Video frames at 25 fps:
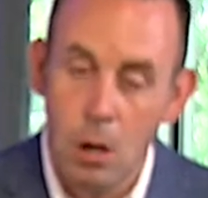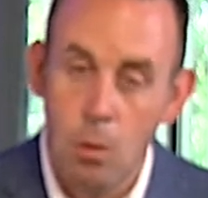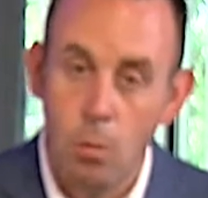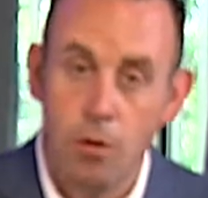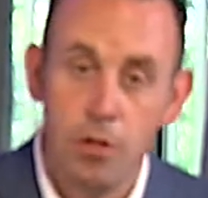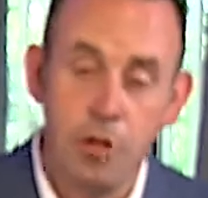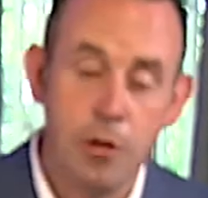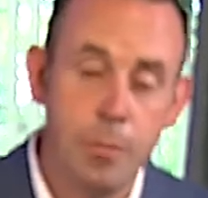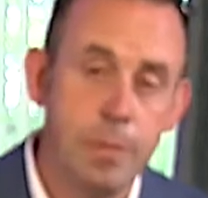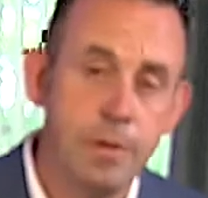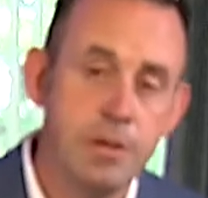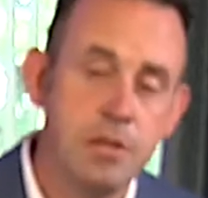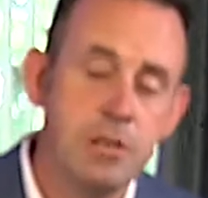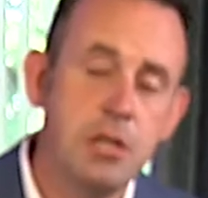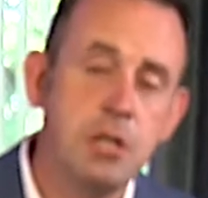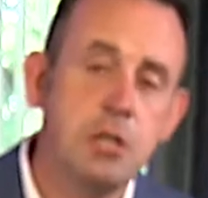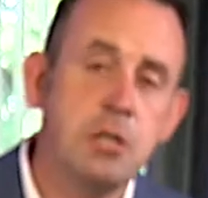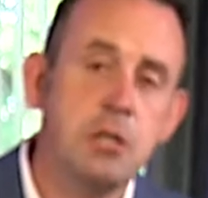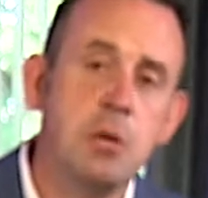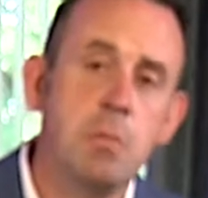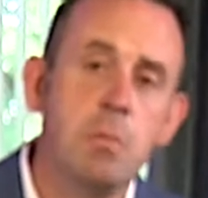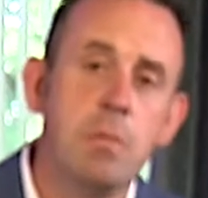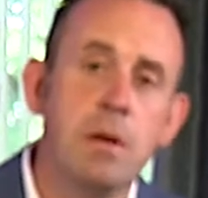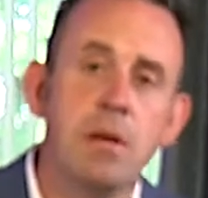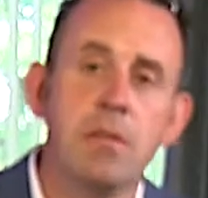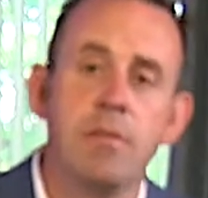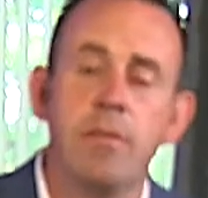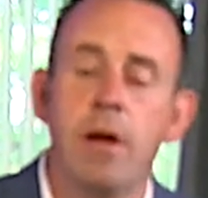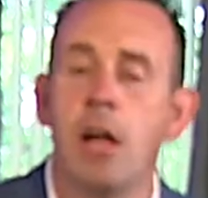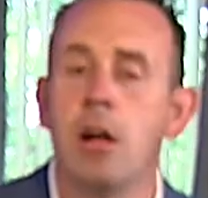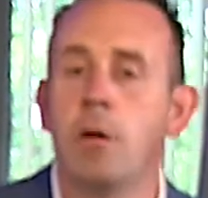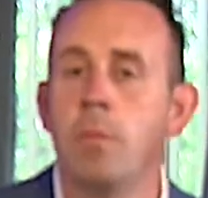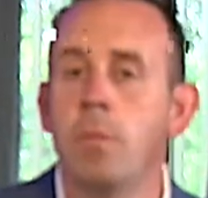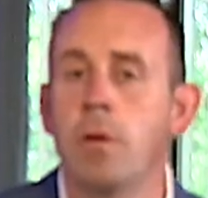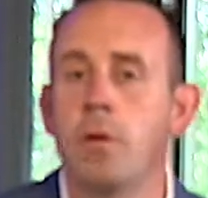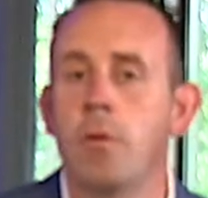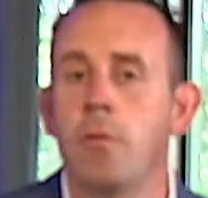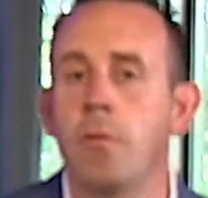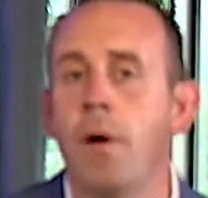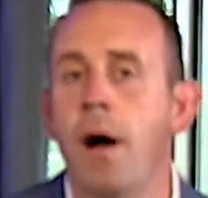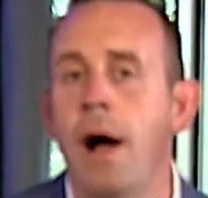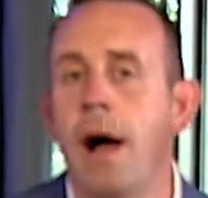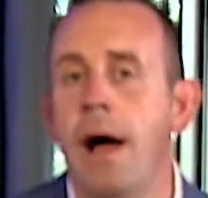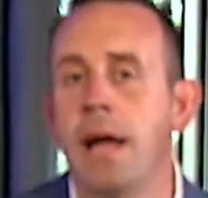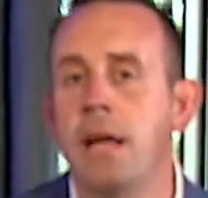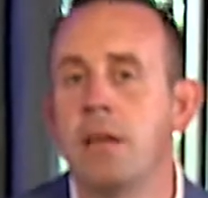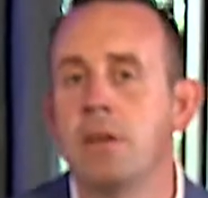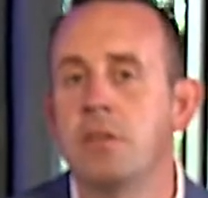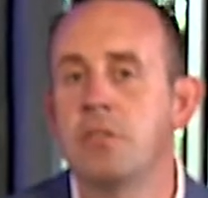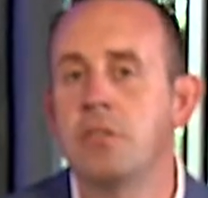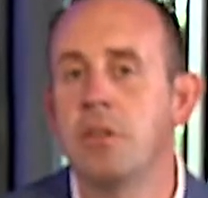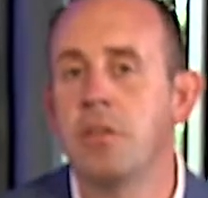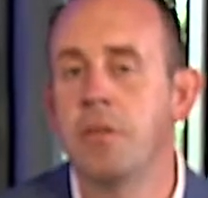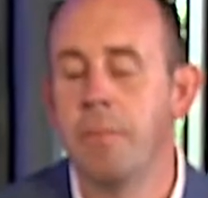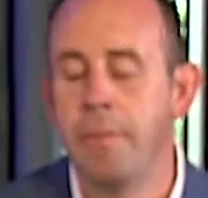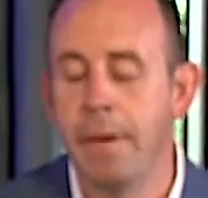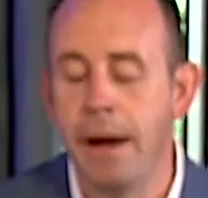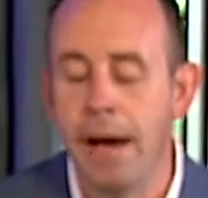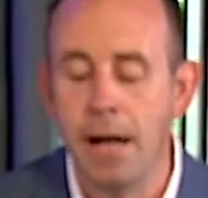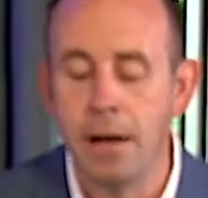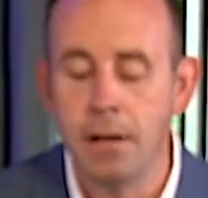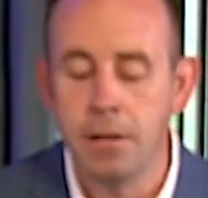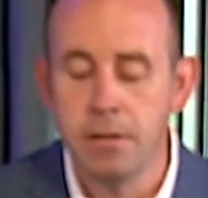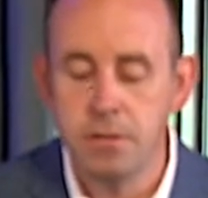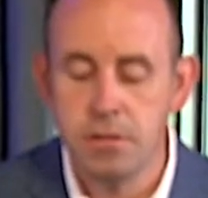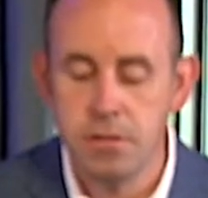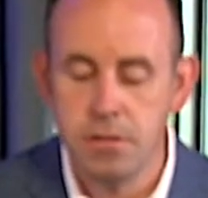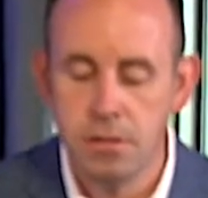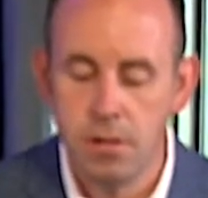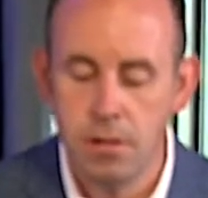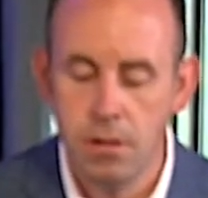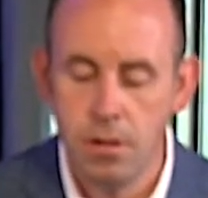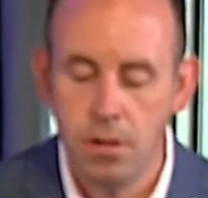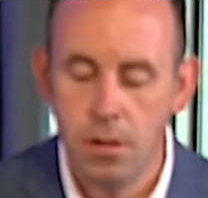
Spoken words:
Would the position be available to rise to the palace?